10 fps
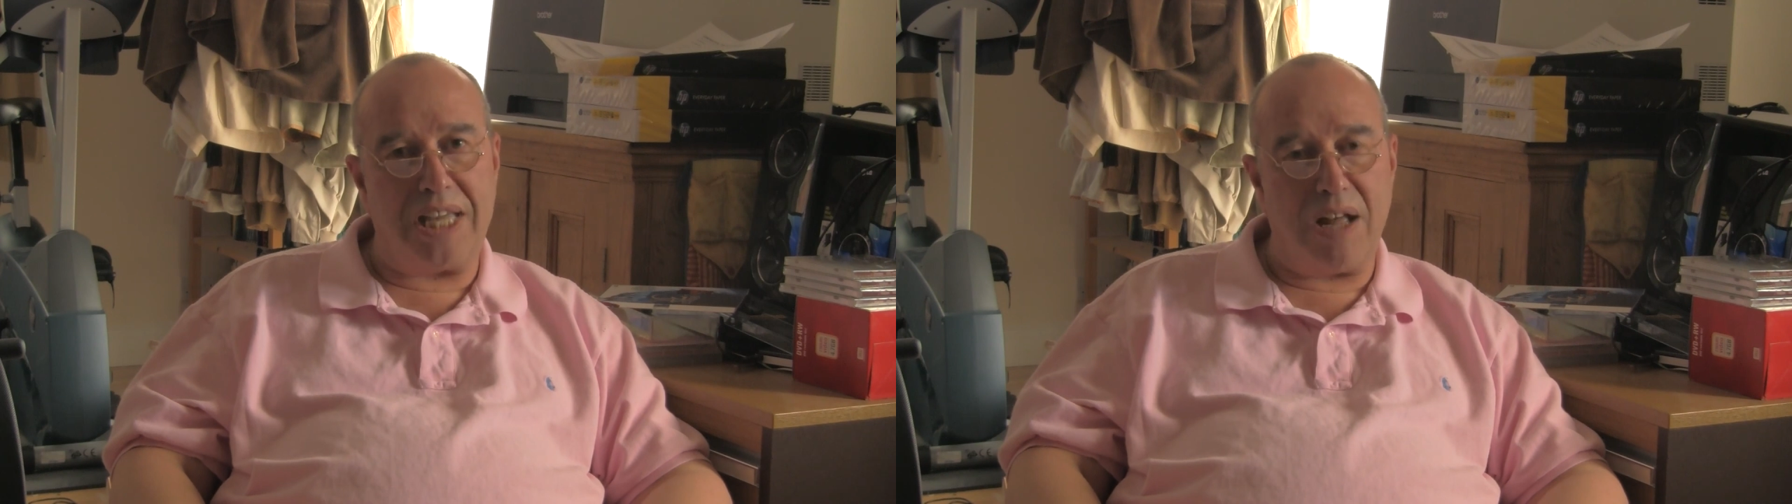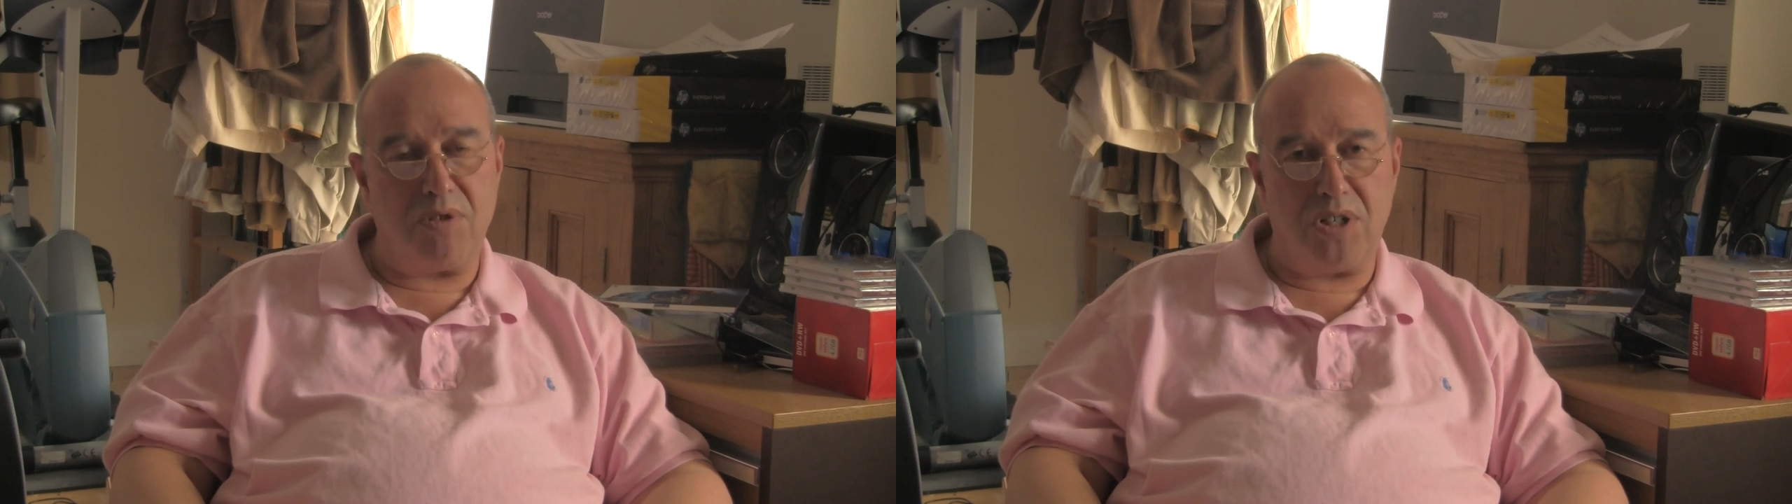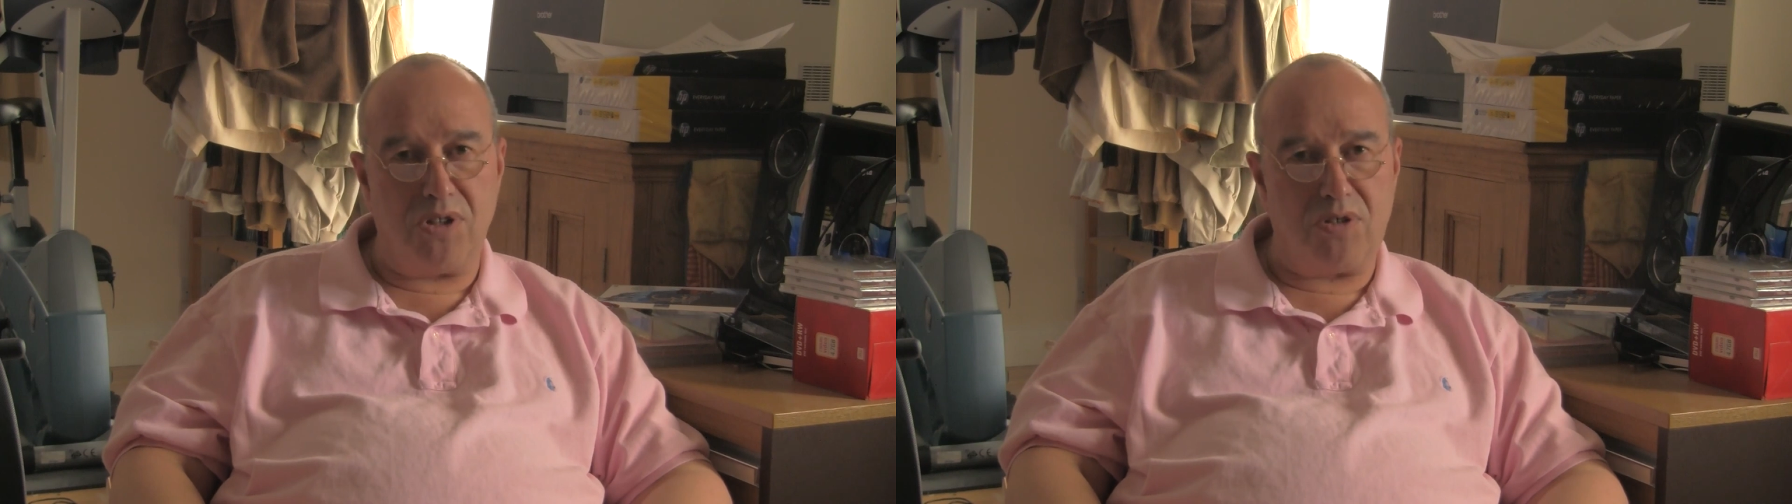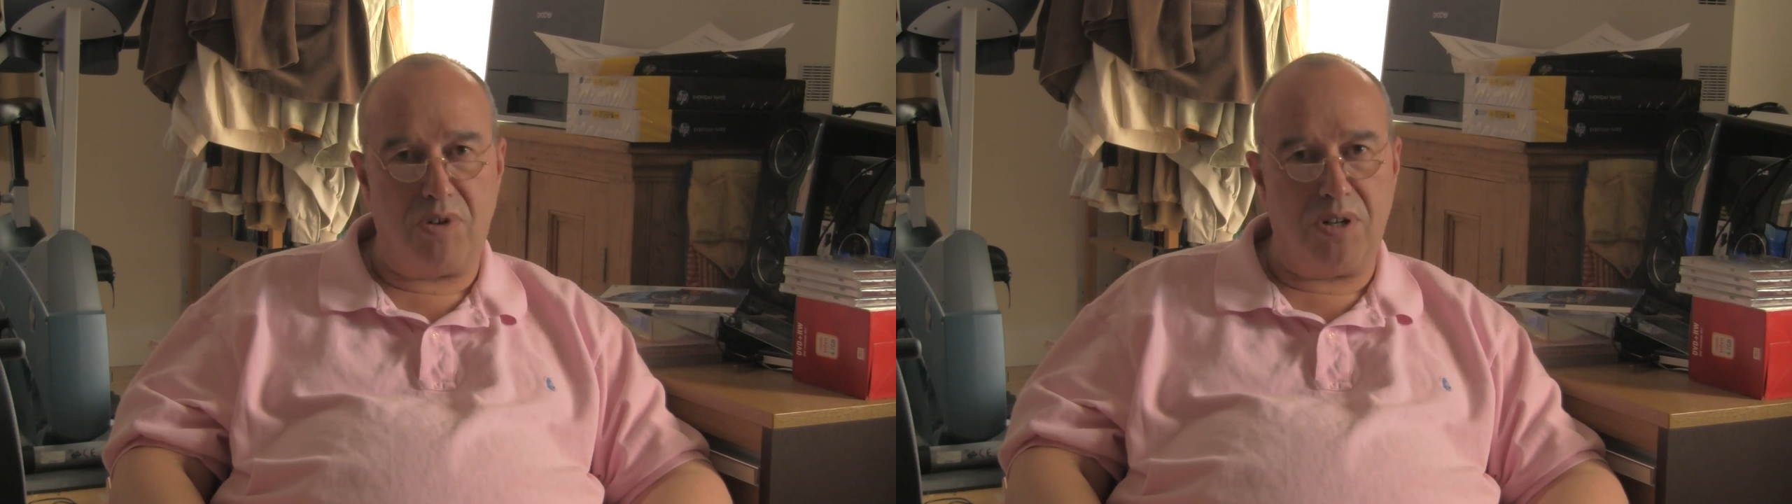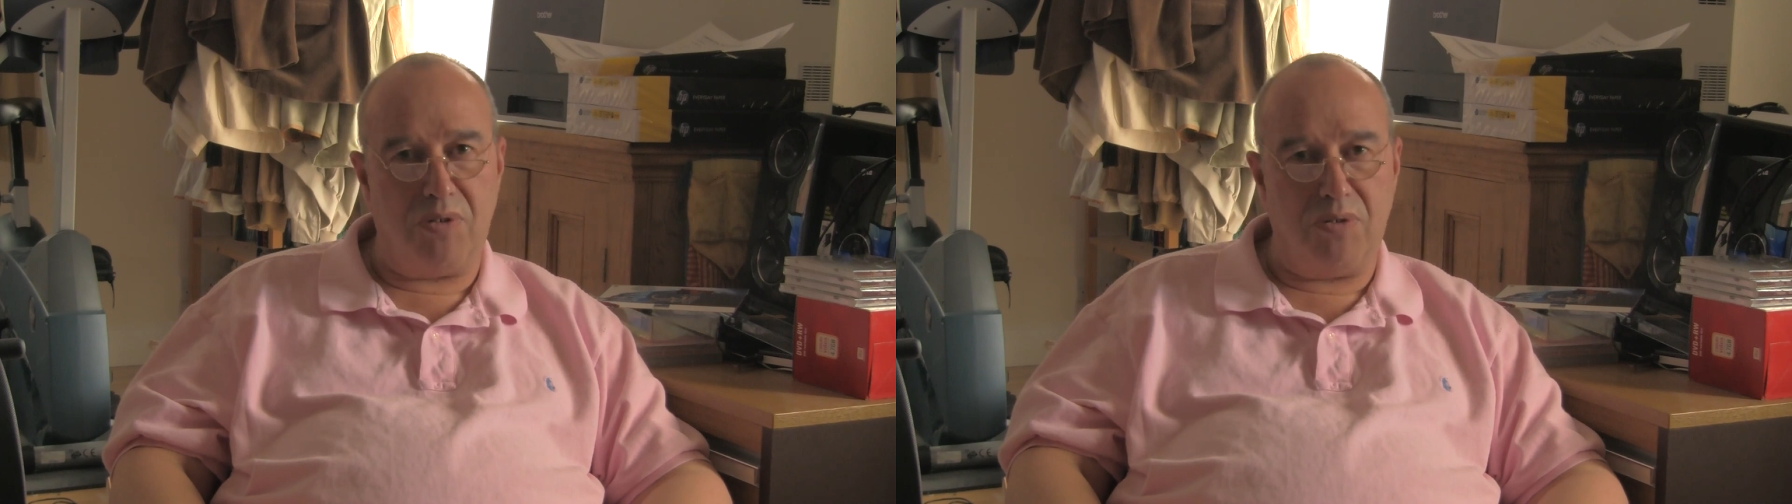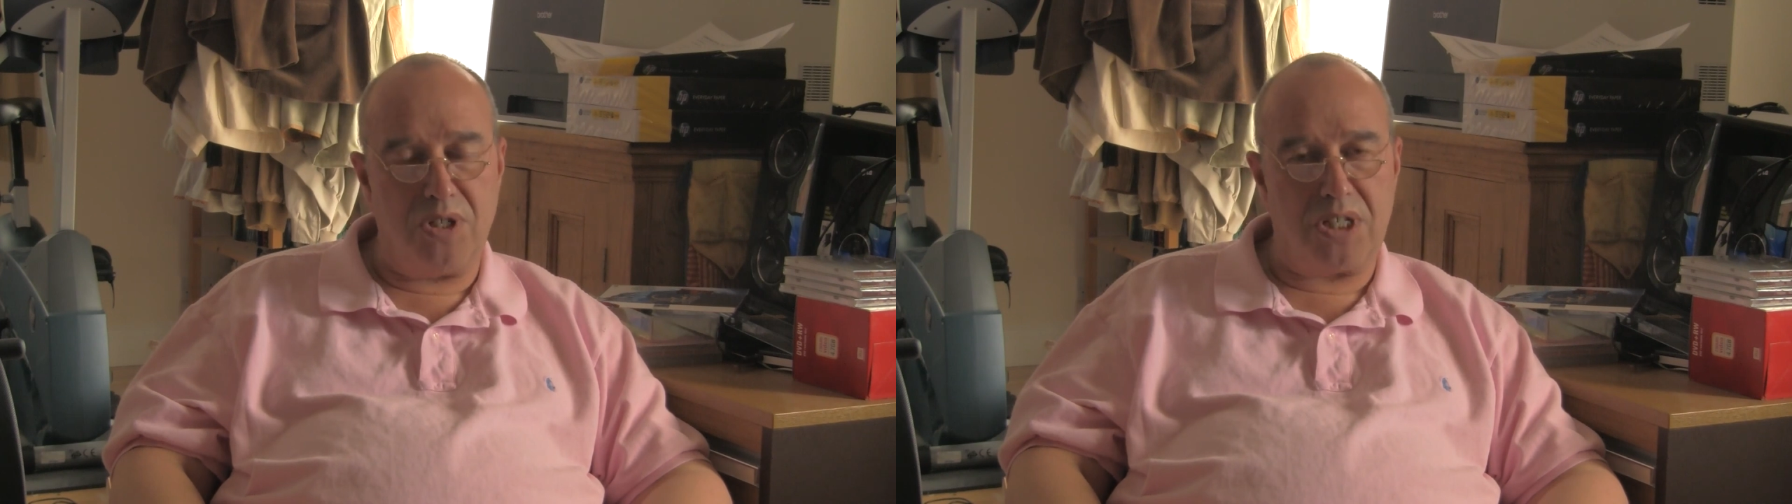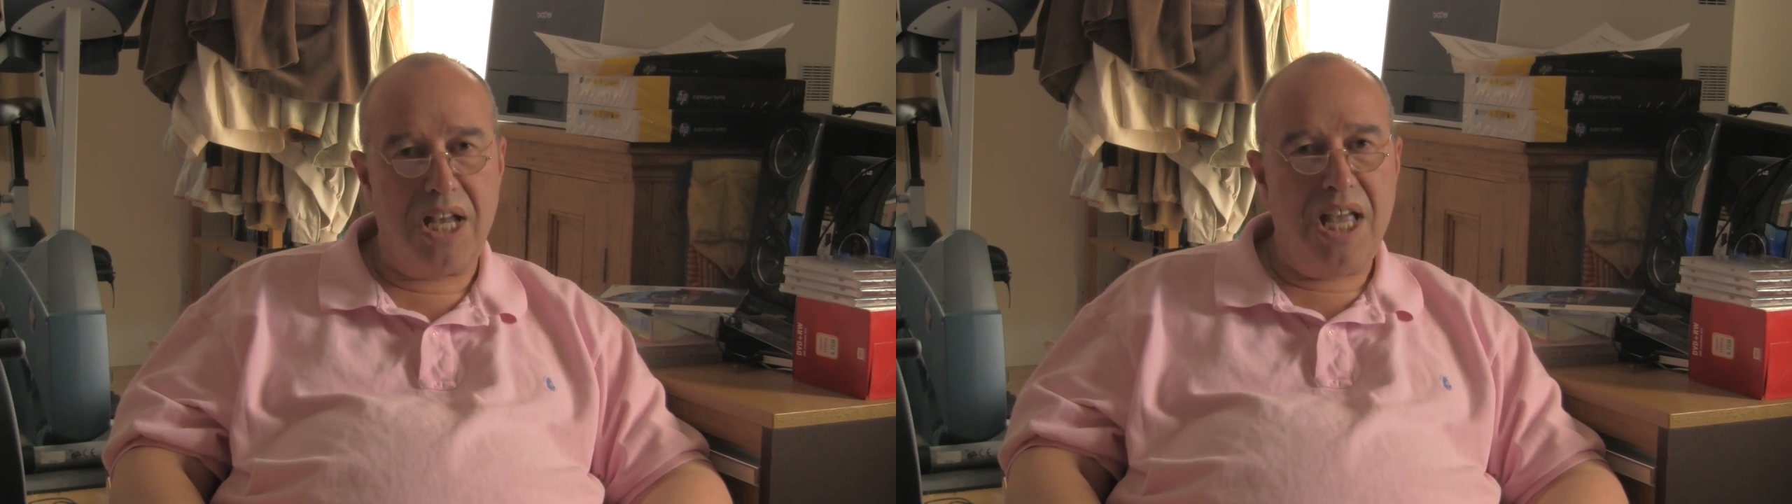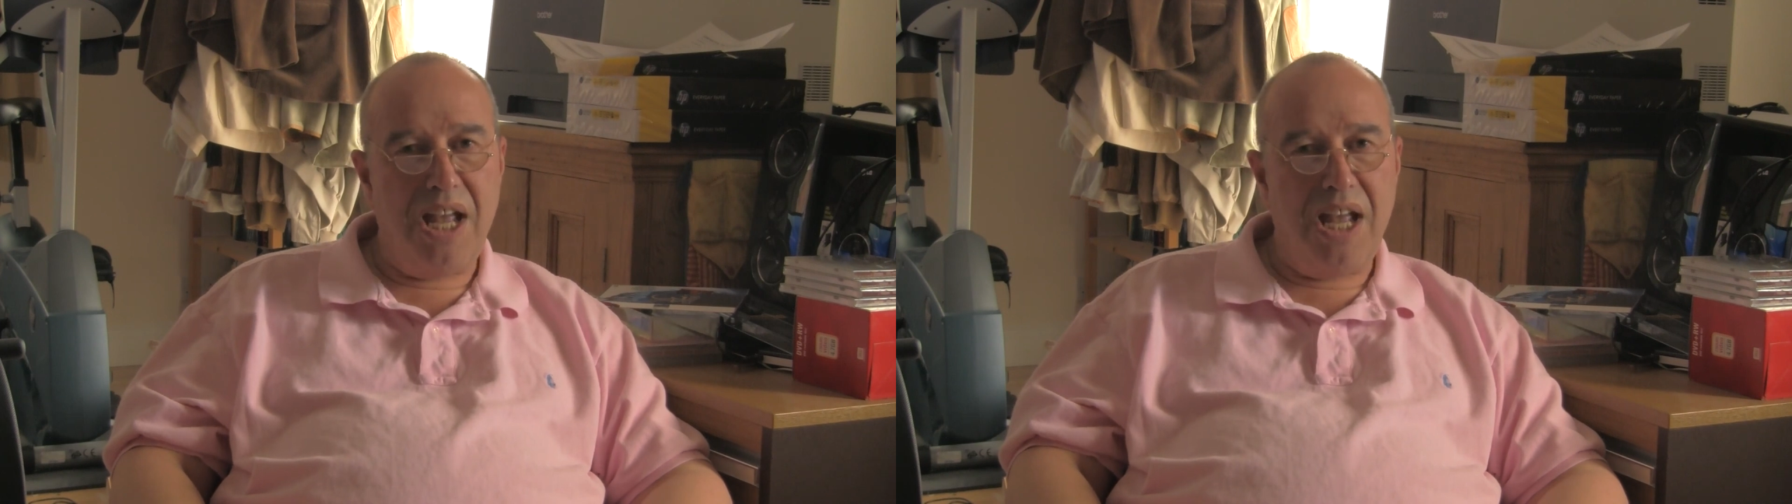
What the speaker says: council's rules,